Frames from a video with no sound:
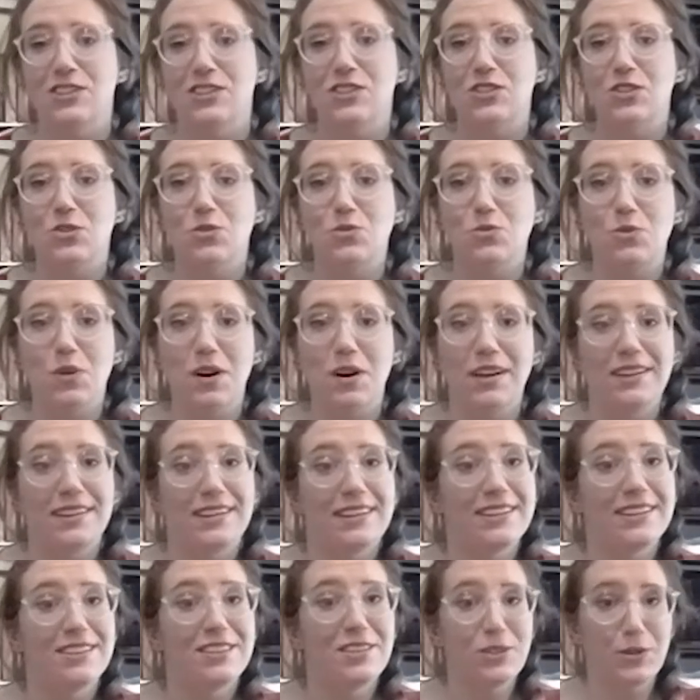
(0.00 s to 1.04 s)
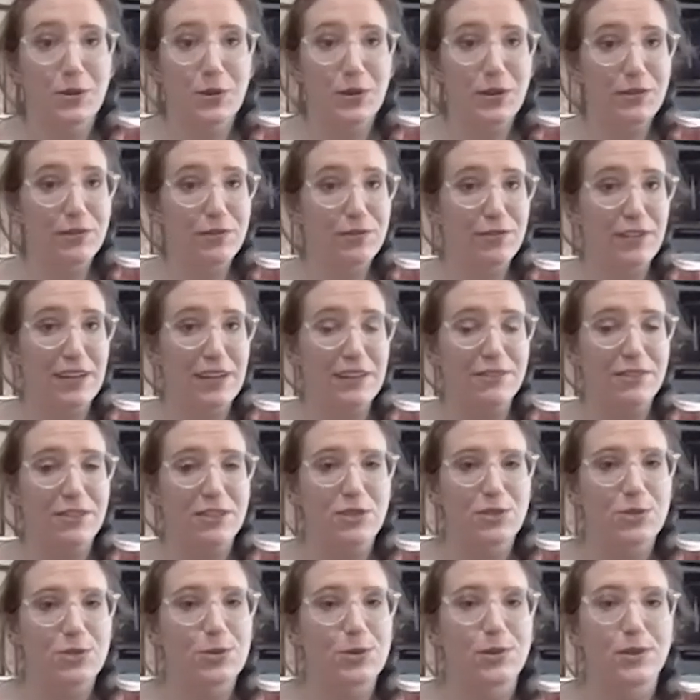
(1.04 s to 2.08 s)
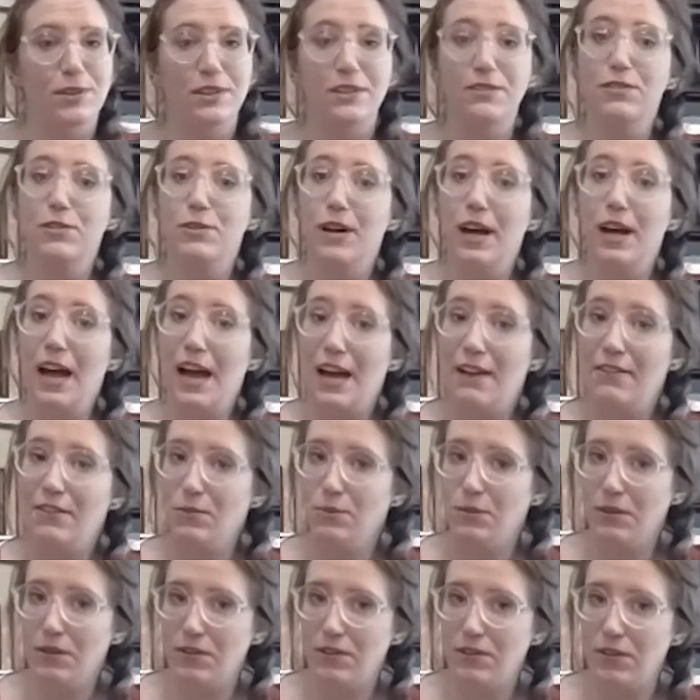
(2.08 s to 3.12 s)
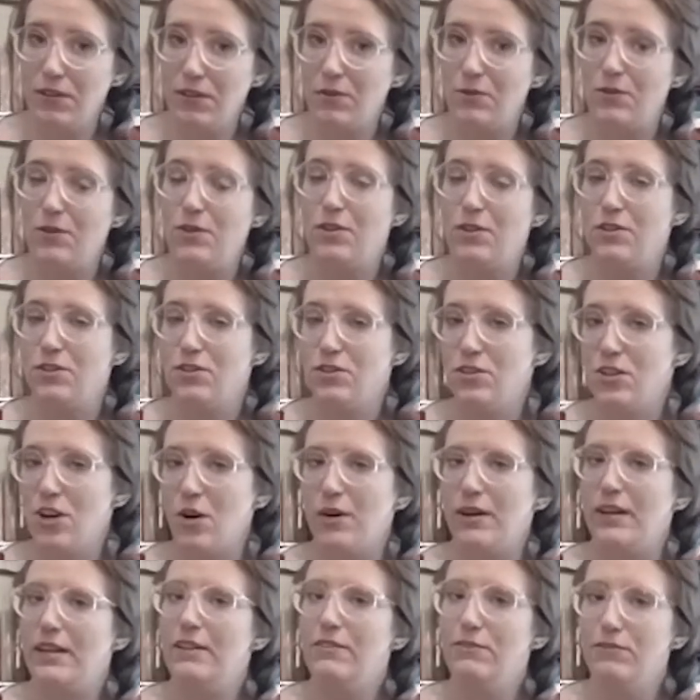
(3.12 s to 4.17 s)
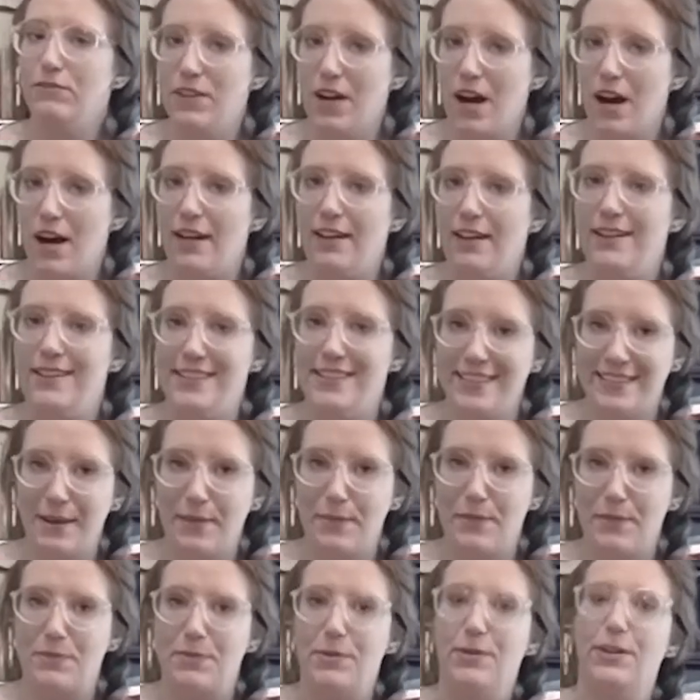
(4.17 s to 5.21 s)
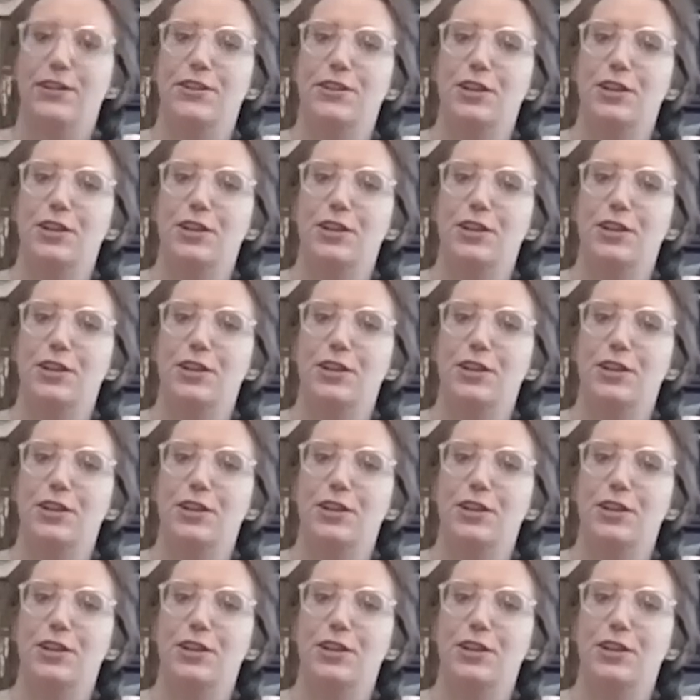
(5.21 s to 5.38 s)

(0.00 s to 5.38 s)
So what is your favorite tool? And if you have it with you, you can show it. If not, it is acceptable.